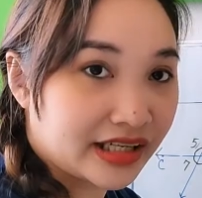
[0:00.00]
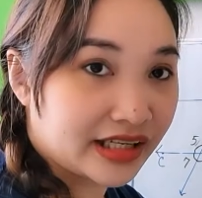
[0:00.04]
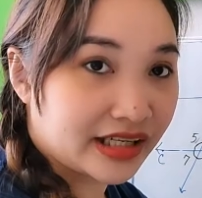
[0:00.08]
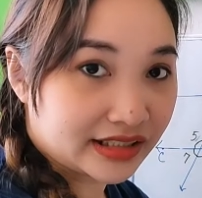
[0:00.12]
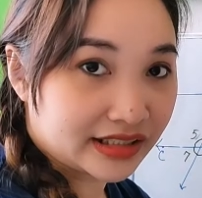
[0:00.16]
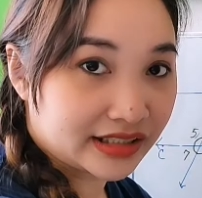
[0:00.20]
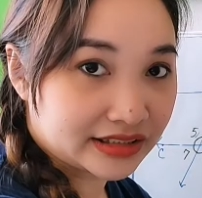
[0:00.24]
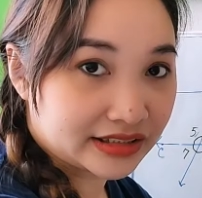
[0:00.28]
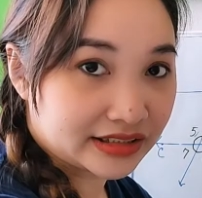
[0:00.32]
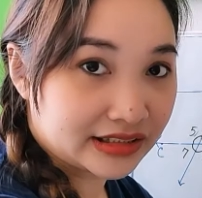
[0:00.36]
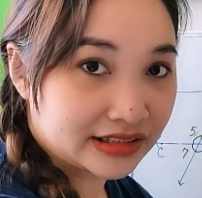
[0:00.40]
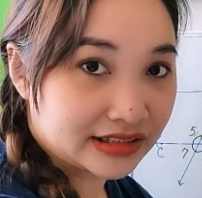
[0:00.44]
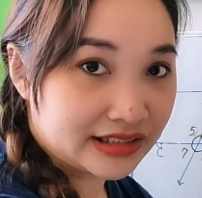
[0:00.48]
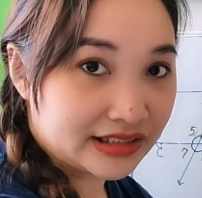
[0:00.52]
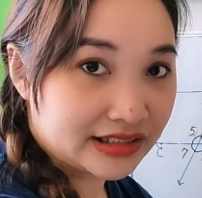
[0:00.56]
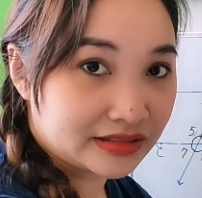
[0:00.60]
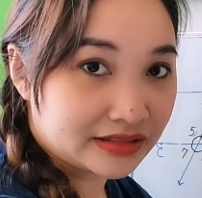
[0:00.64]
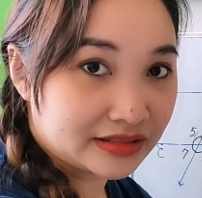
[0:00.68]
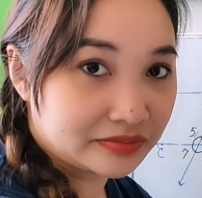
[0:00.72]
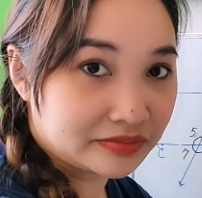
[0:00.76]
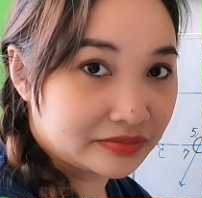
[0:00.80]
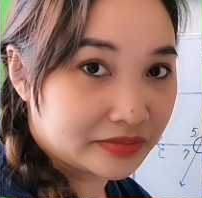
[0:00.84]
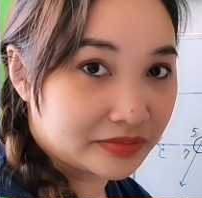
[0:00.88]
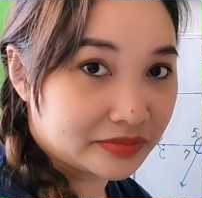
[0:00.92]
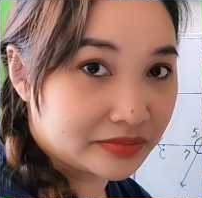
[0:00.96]
because
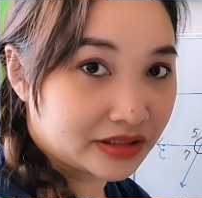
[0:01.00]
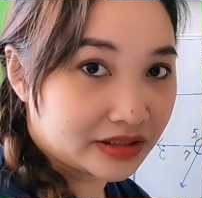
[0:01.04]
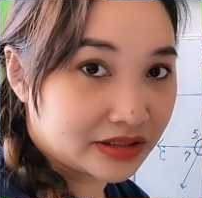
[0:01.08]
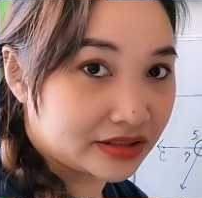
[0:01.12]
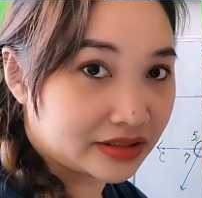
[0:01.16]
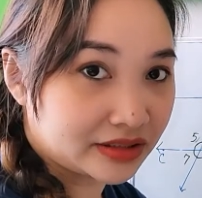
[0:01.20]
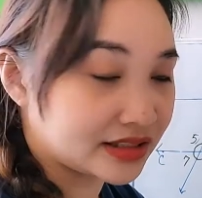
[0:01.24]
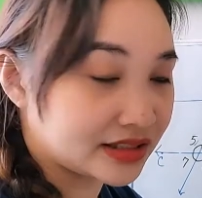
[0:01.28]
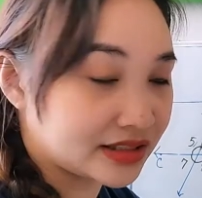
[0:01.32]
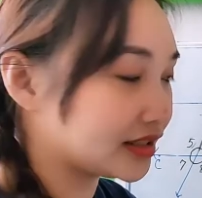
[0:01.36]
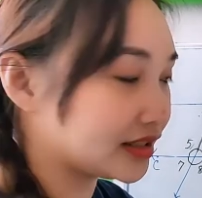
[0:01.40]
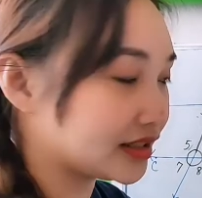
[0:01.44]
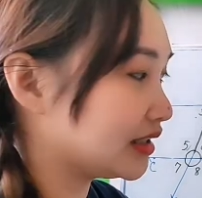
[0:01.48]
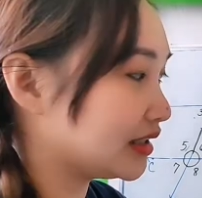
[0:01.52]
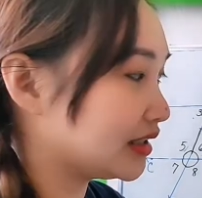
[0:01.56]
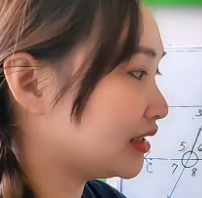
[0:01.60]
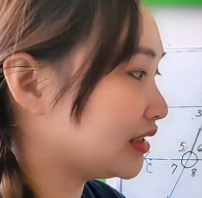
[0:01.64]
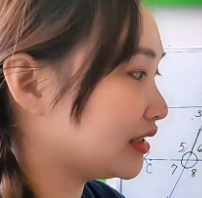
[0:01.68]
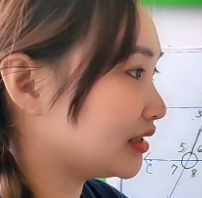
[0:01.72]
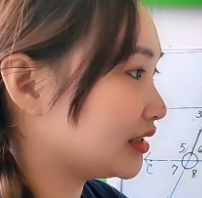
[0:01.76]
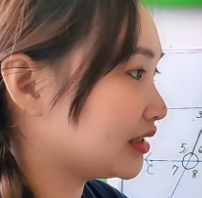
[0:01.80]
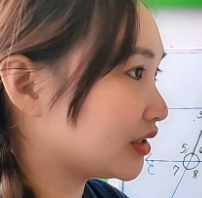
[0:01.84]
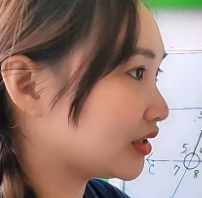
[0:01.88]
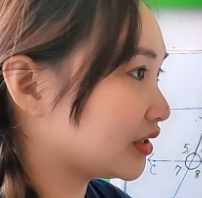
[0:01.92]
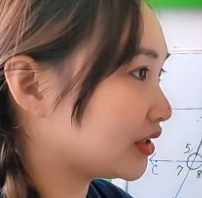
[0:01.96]
consecutive
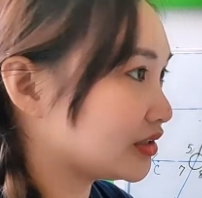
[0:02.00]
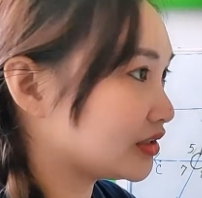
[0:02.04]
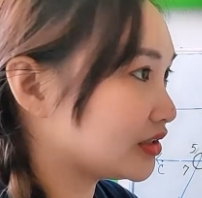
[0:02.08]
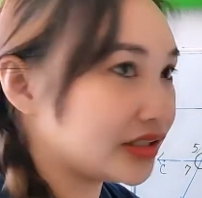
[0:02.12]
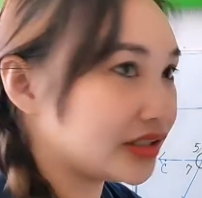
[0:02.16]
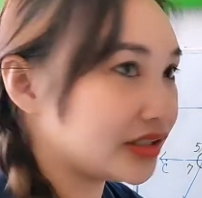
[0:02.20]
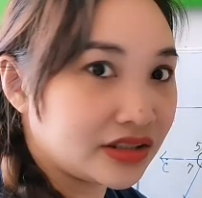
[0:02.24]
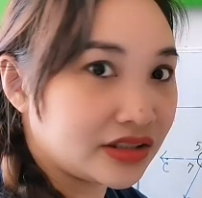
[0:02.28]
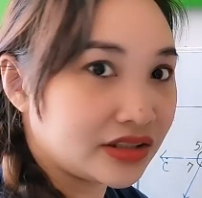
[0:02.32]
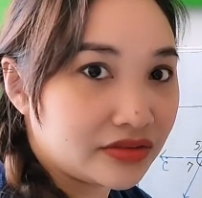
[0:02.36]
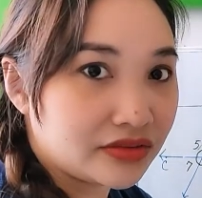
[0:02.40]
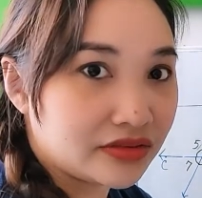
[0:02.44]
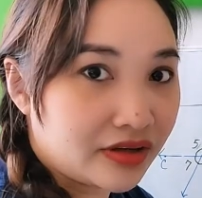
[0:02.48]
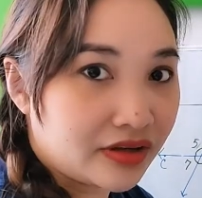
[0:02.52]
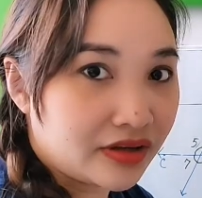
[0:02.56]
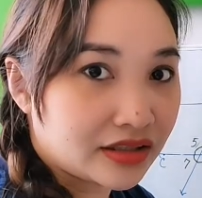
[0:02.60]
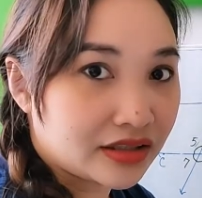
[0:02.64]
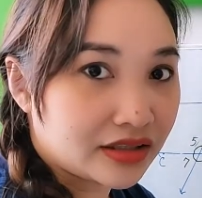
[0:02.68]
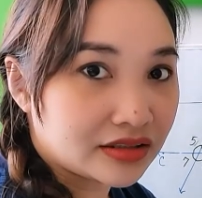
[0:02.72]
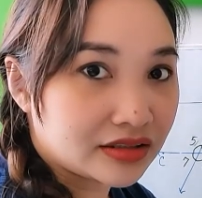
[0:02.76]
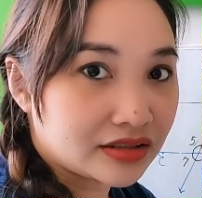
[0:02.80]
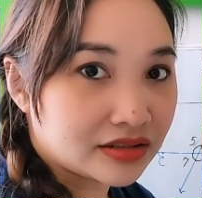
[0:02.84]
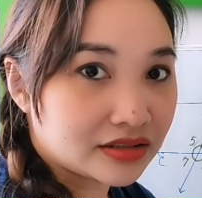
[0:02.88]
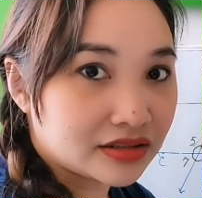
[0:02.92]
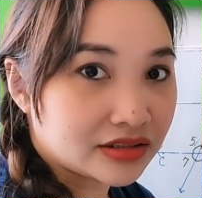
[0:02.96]
angles, it
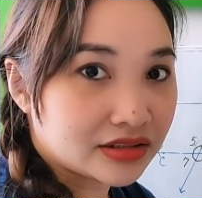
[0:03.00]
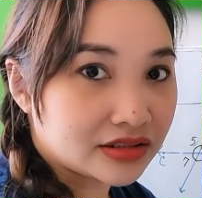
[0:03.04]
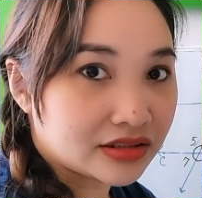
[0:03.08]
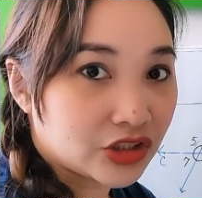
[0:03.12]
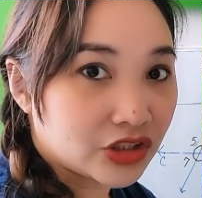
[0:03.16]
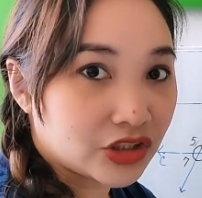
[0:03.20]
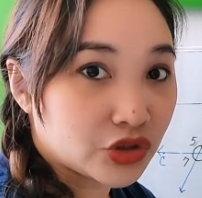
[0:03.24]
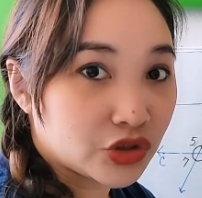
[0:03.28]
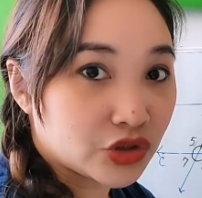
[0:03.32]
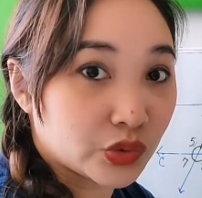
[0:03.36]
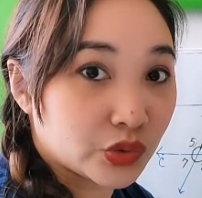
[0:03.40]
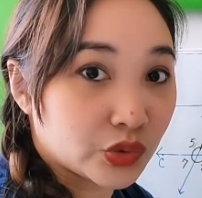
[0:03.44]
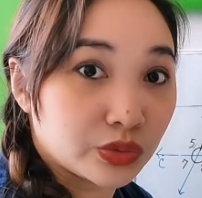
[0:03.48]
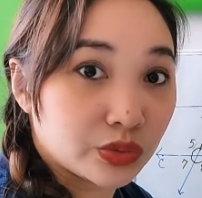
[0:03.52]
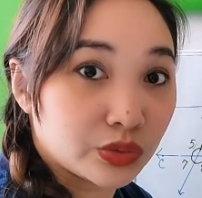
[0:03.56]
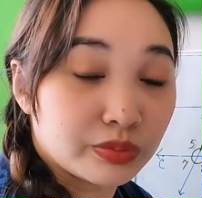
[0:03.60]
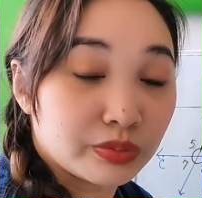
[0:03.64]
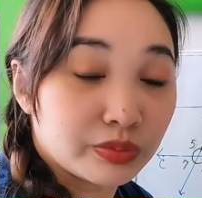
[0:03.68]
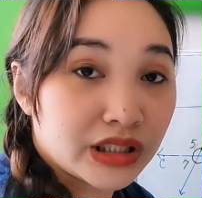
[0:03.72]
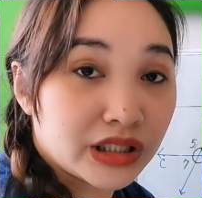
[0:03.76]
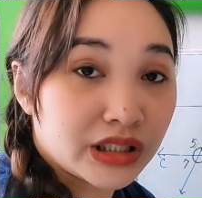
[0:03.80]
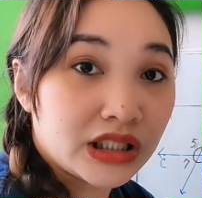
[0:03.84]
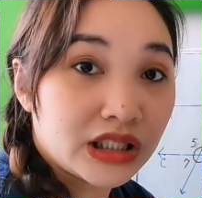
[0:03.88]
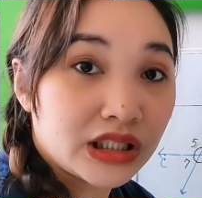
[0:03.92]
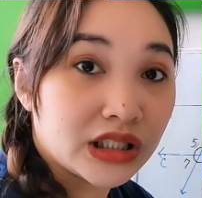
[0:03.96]
should be
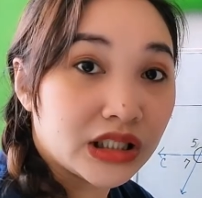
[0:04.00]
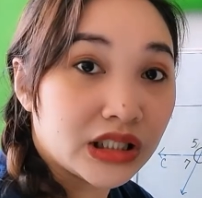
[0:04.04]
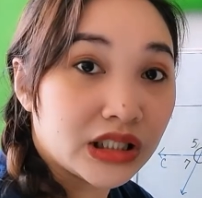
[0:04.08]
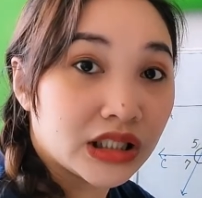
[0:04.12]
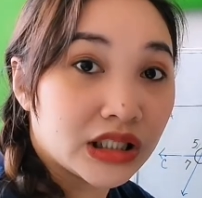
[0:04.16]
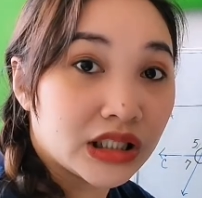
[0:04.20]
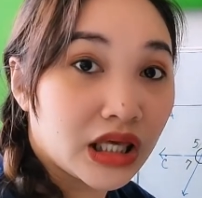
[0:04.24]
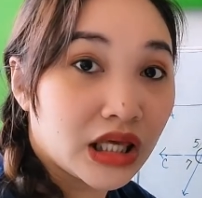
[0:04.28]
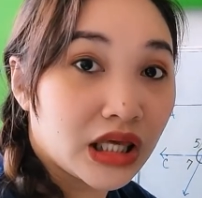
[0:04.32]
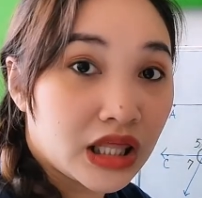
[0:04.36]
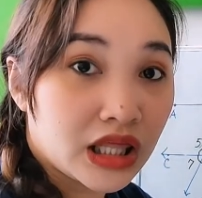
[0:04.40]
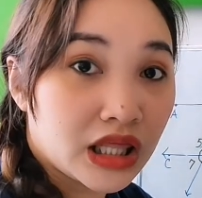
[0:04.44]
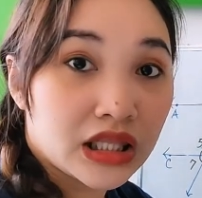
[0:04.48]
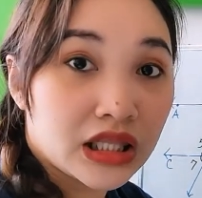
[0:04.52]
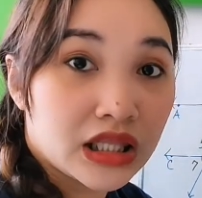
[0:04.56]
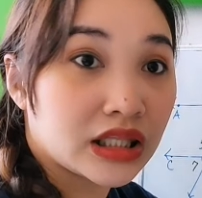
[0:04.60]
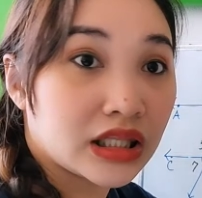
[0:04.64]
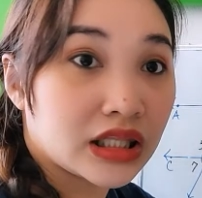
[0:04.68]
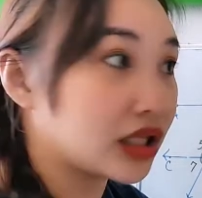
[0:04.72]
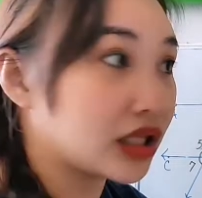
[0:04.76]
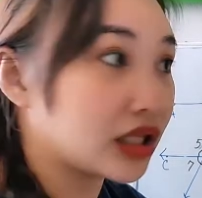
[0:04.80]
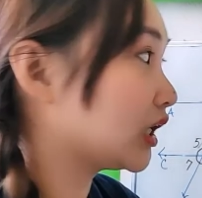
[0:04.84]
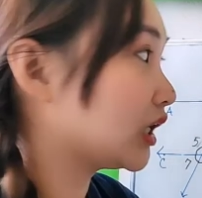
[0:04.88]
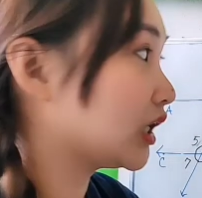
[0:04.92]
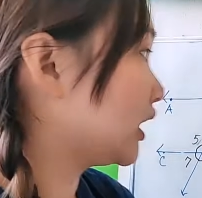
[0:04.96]
on the
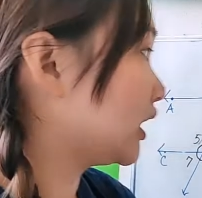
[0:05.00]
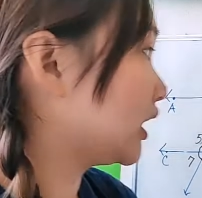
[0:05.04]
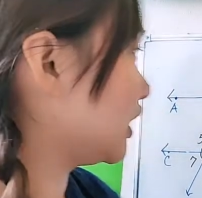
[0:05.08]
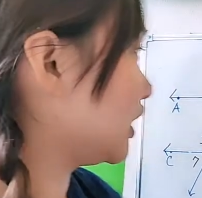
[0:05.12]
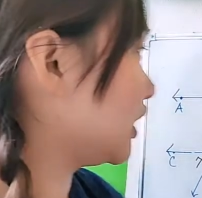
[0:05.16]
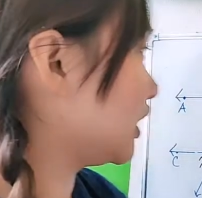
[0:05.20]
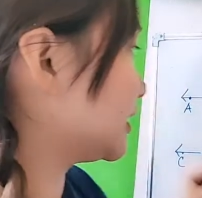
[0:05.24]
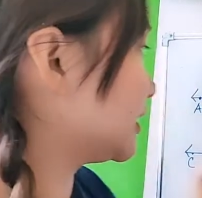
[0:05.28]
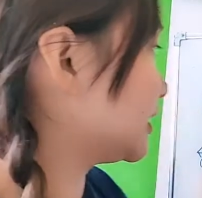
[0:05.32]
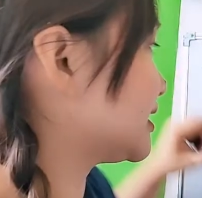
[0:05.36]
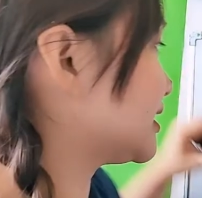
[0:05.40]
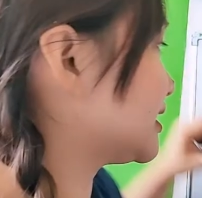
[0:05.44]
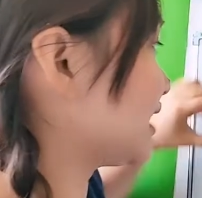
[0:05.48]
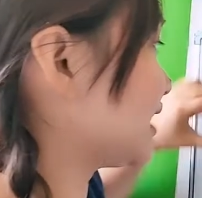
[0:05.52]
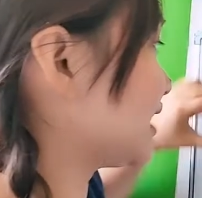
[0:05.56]
same side,